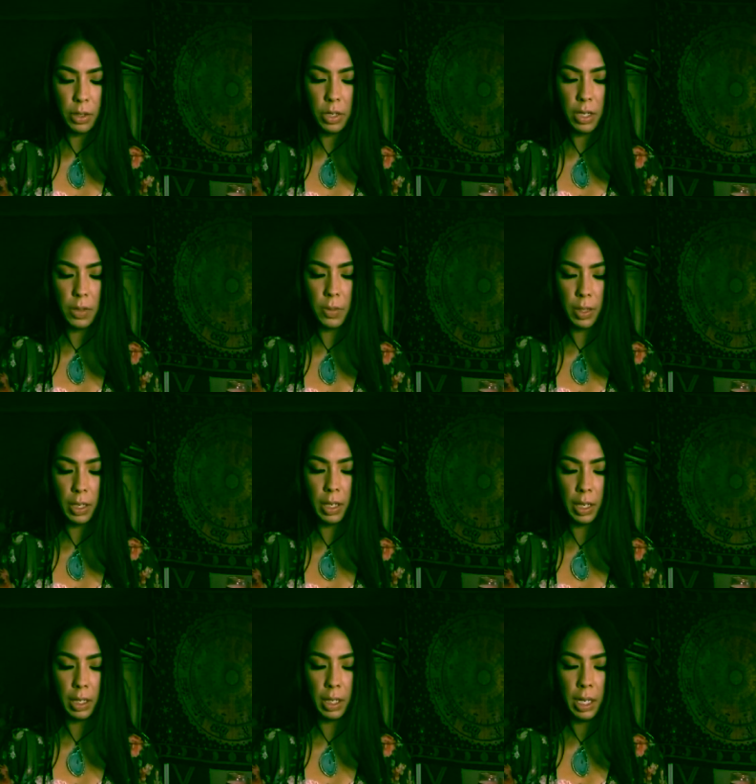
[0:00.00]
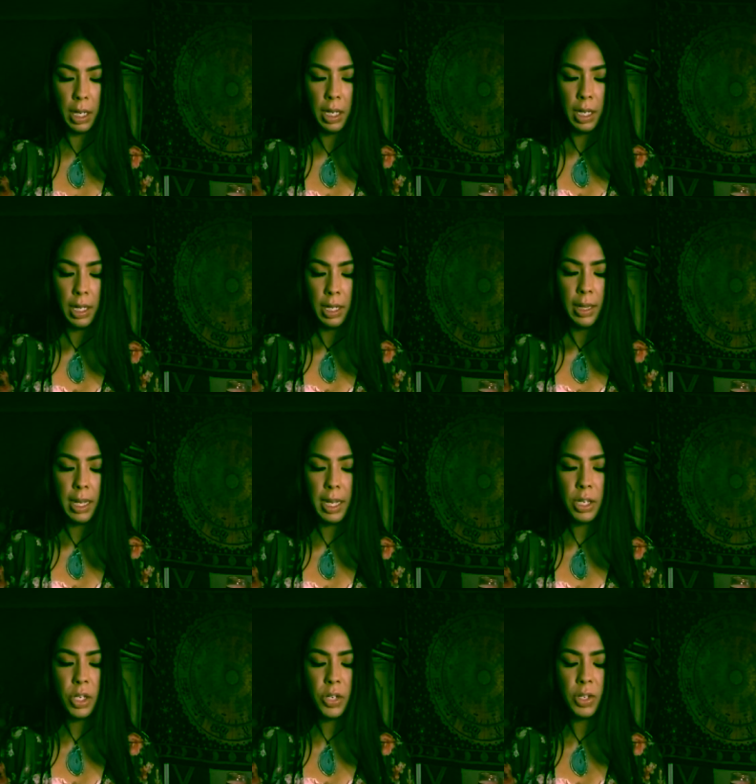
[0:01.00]
She's working. The
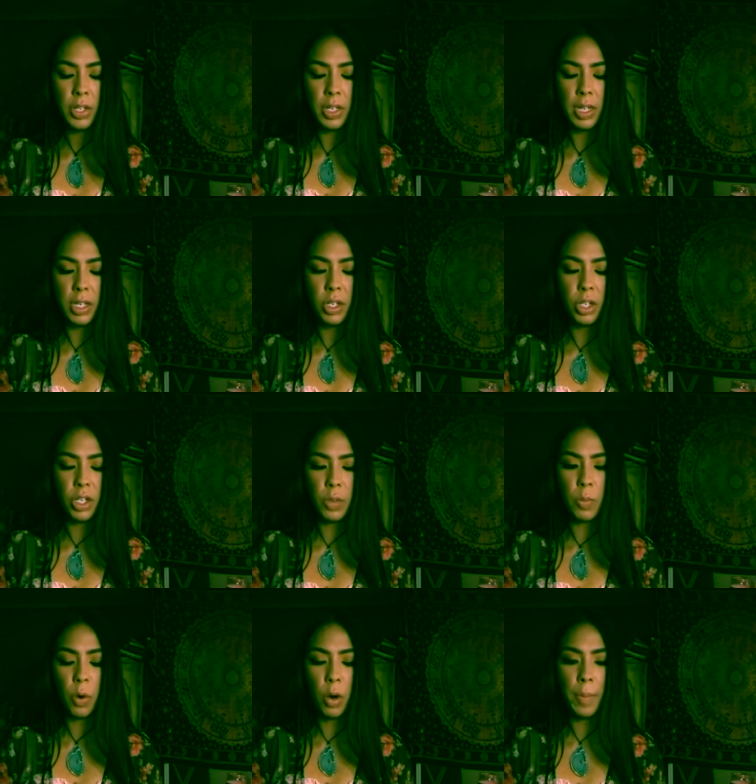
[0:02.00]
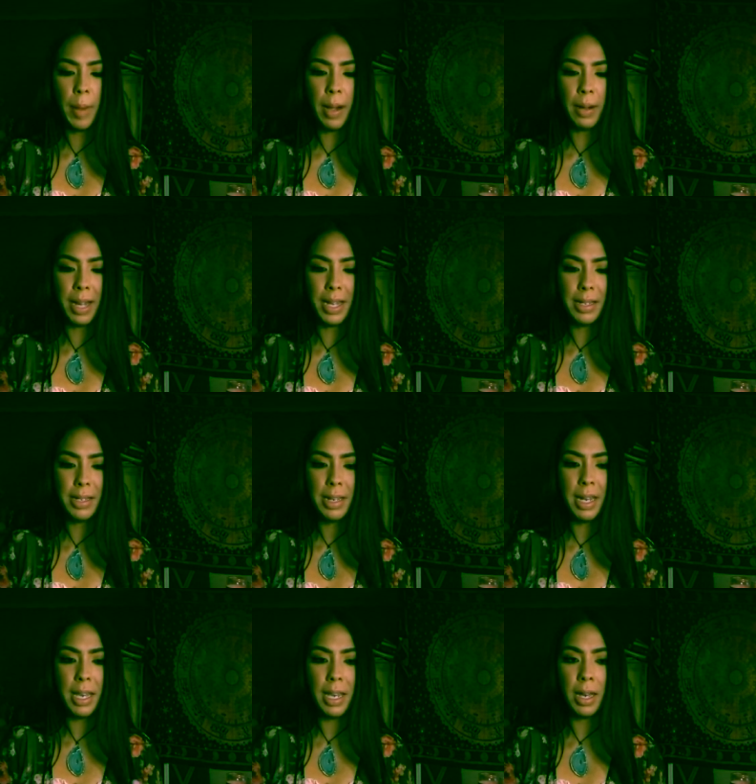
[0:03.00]
issues is it's just more about
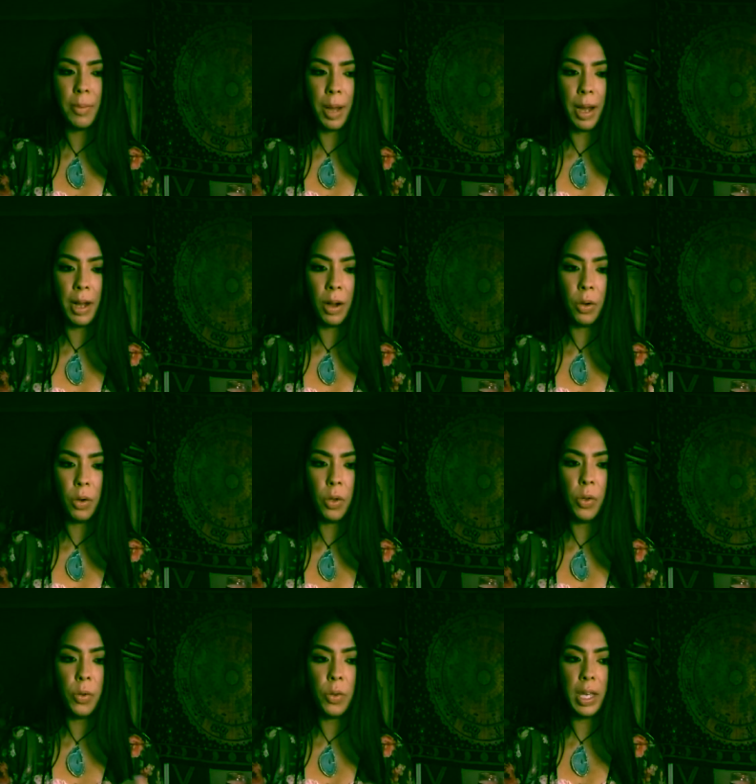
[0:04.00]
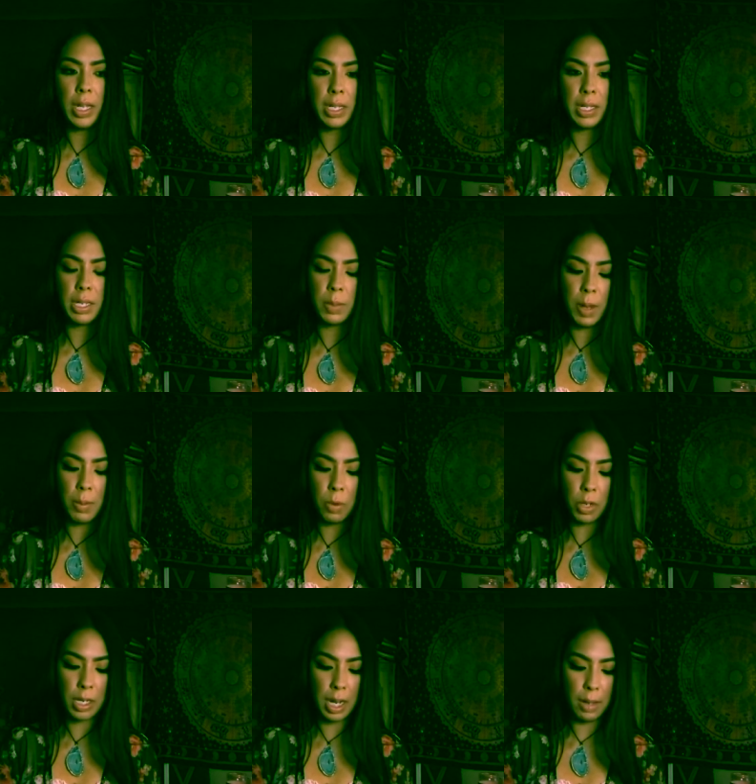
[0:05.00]
custody, about who gets to spend
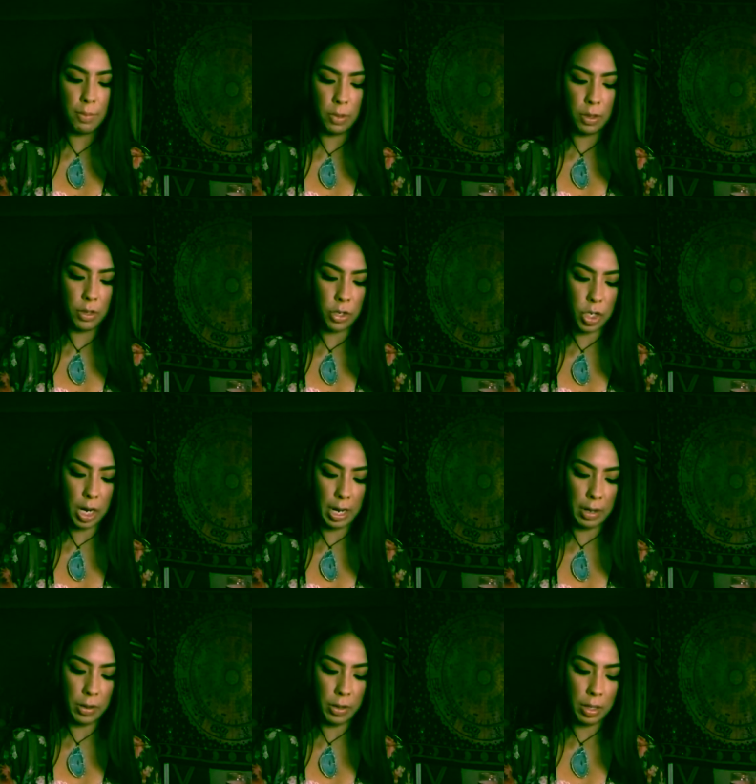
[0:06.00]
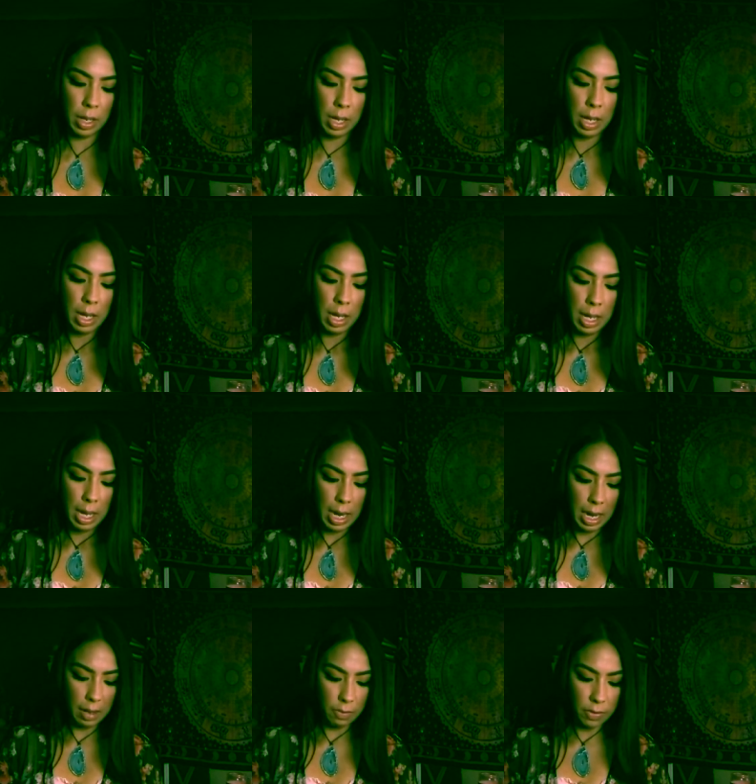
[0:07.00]
more time with your child.
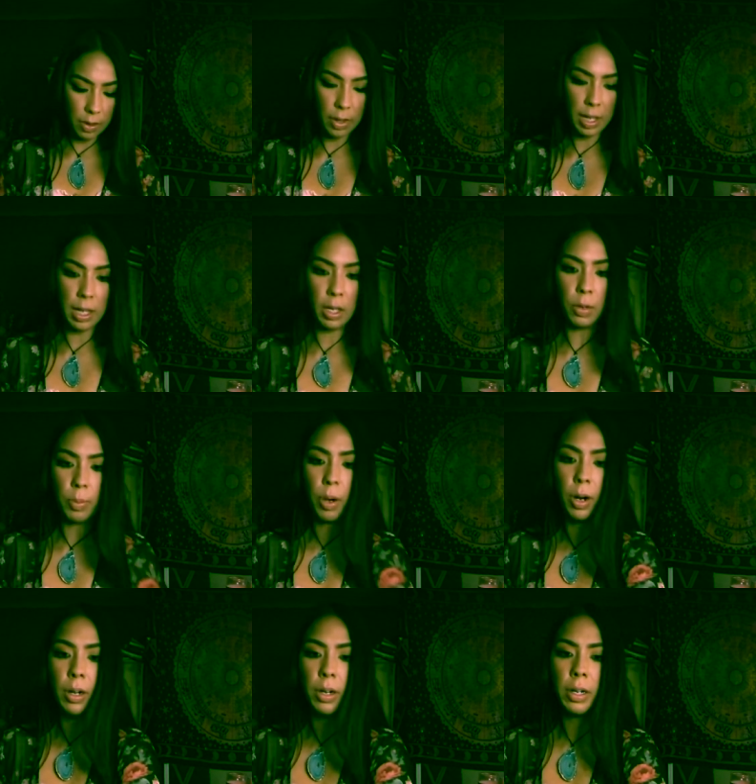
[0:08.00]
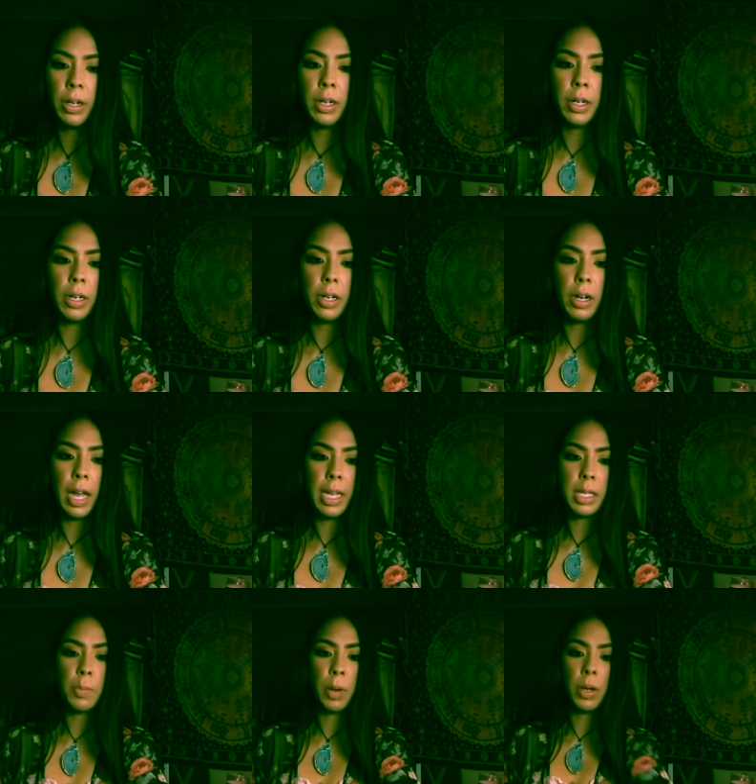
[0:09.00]
And I feel that your partner, your
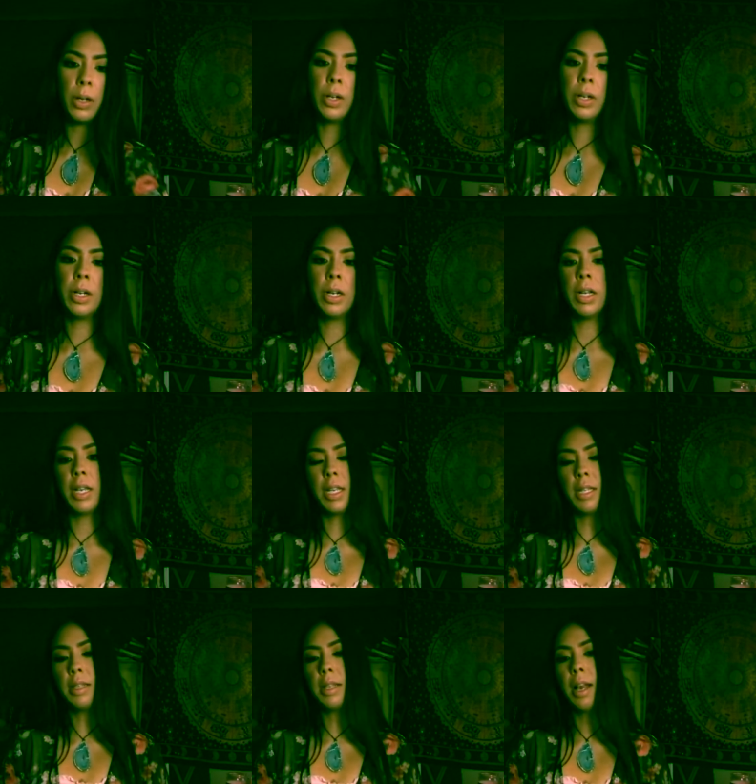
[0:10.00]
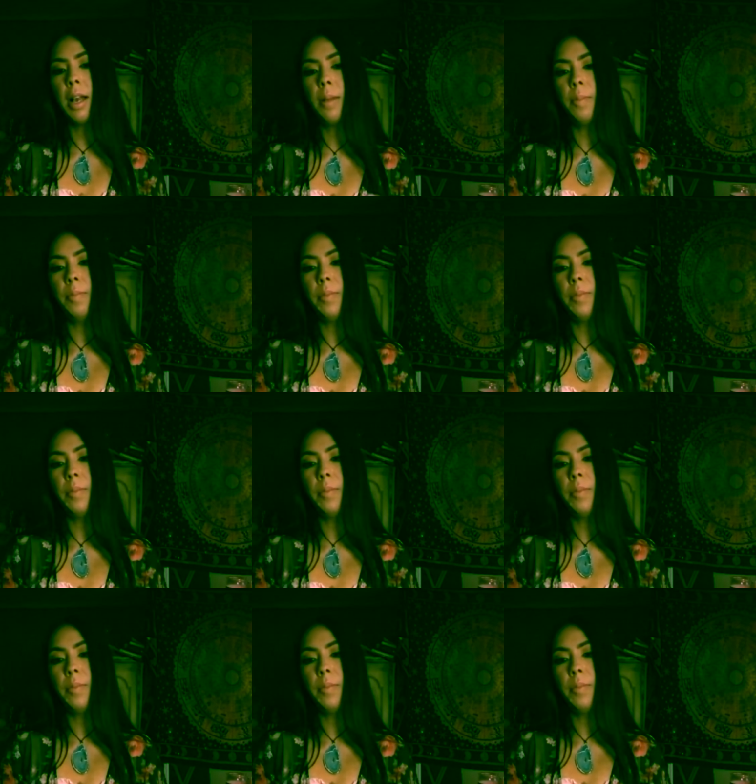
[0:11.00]
ex-partner is, um,